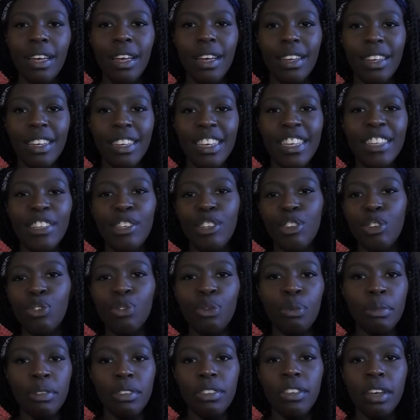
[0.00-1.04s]
It's
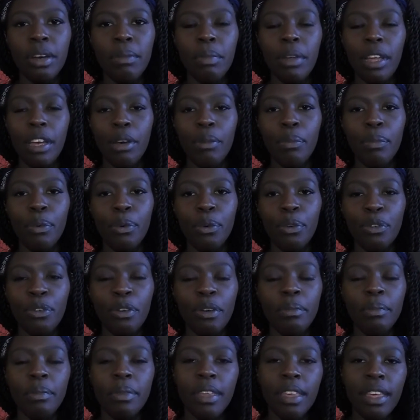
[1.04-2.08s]
almost set up like a
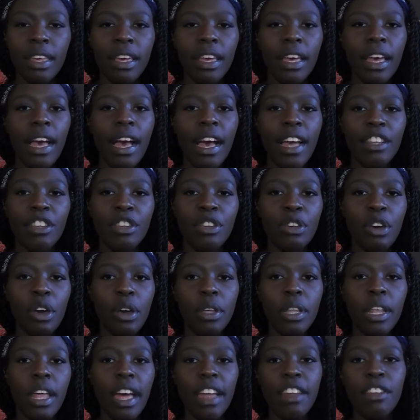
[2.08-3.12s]
boardroom, and you go
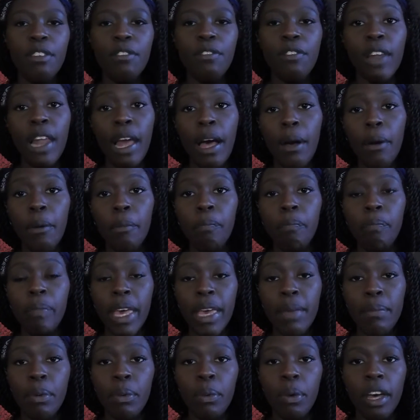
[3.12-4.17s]
there and you fill out
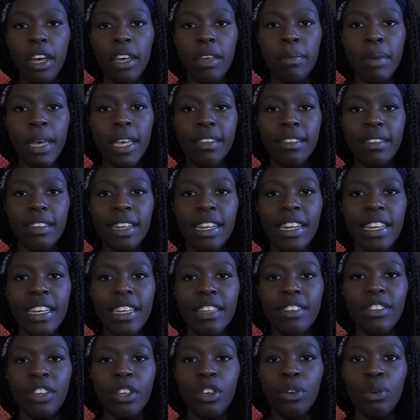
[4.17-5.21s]
paperwork basically.
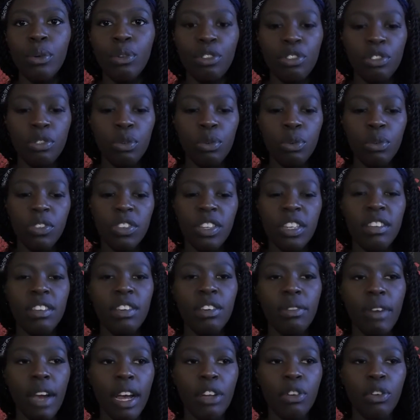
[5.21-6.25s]
So you're just all sitting
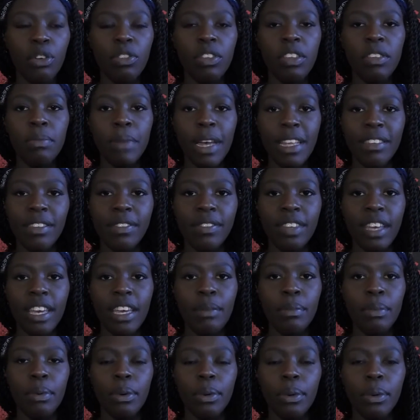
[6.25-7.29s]
around on this massive
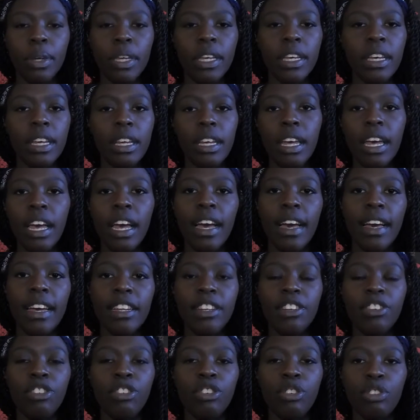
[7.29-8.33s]
table
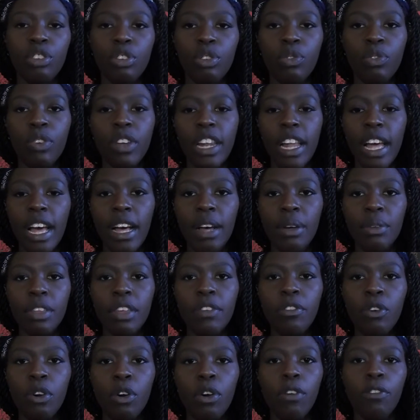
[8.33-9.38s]
and you just fill out,
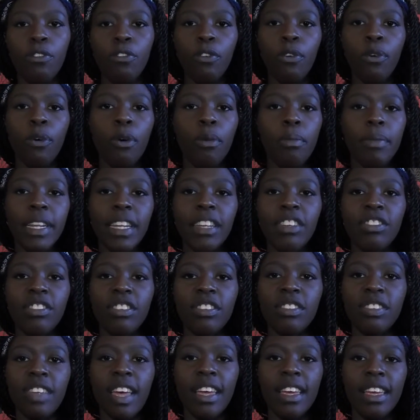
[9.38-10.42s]
they've got a form and it's
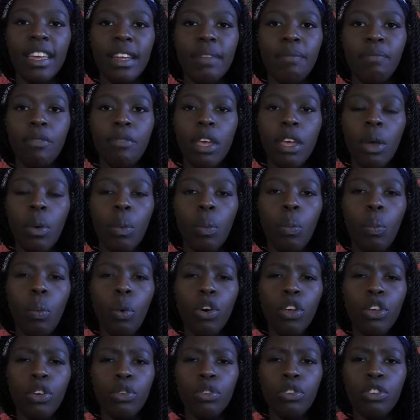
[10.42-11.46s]
just saying
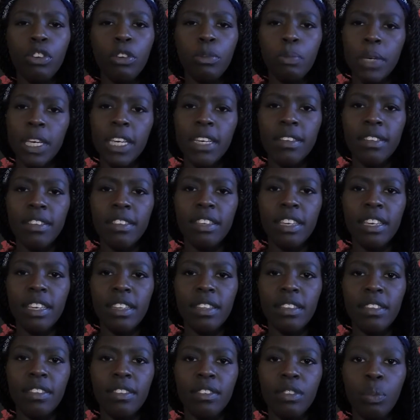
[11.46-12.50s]
what are your 2
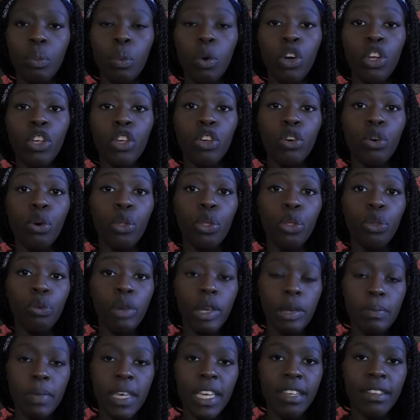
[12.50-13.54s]
pieces, what are your
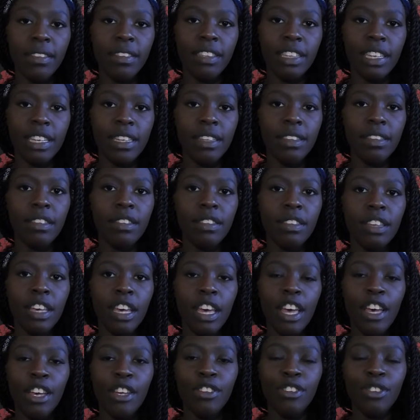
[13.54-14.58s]
3 pieces.
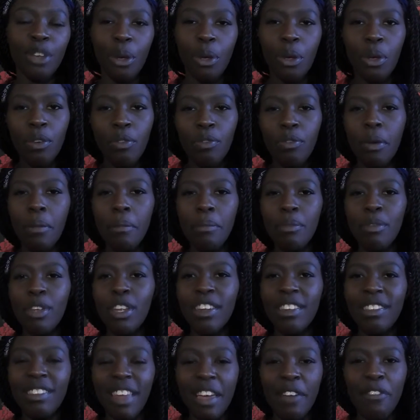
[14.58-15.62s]
So
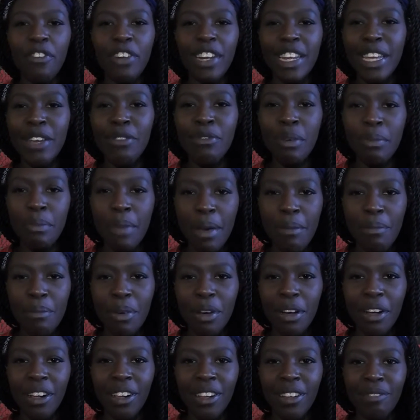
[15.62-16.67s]
definitely
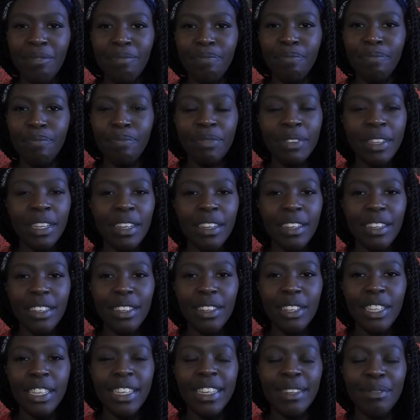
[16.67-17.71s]
remember,
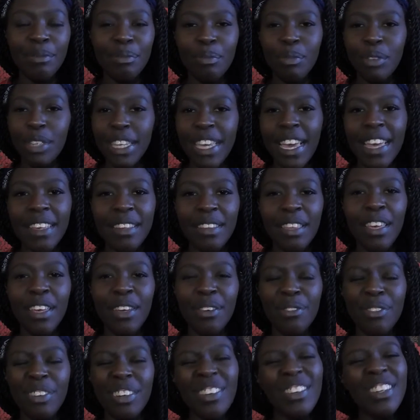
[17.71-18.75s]

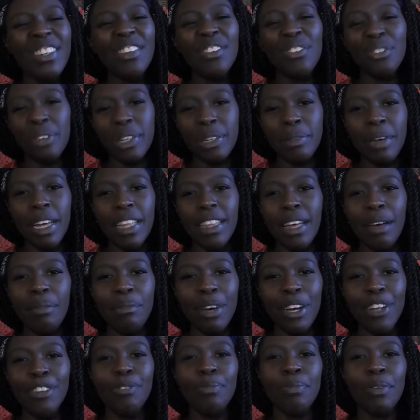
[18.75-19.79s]
well, it doesn't really matter that
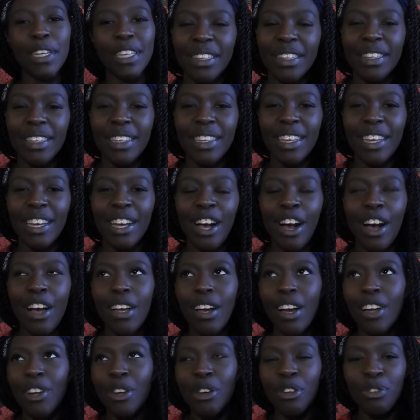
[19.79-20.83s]
much, but yeah.
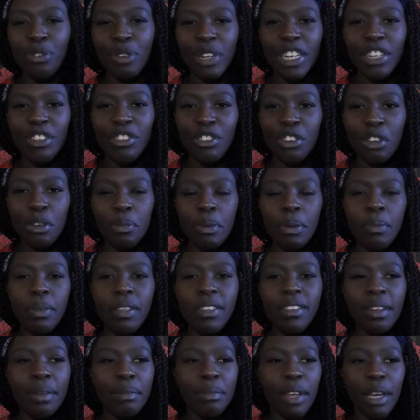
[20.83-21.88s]
I know it's really stupid, but
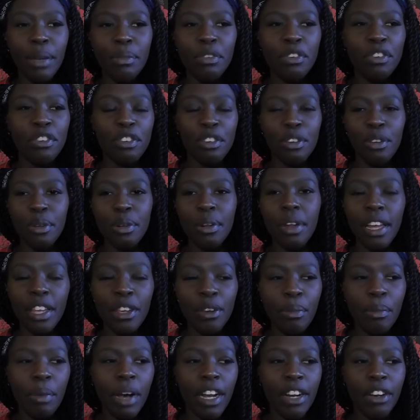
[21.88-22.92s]
sometimes you do, like,
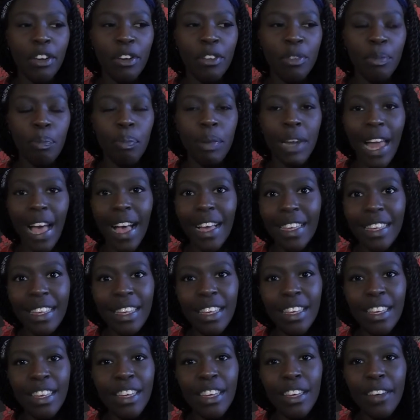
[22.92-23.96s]
your mind goes
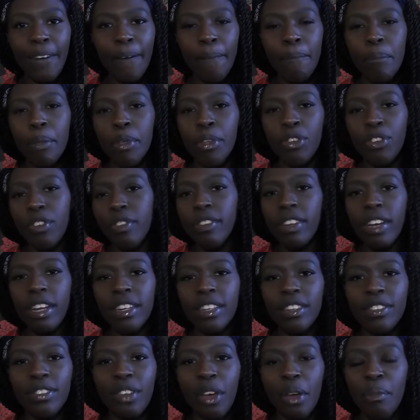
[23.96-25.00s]
blank because you've done
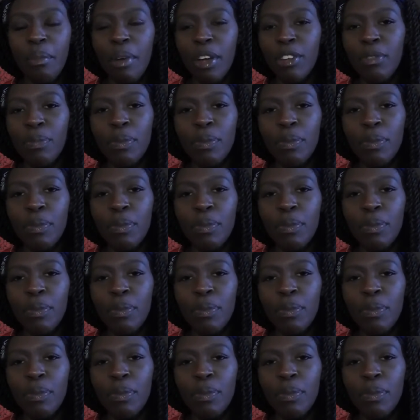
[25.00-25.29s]
it so much.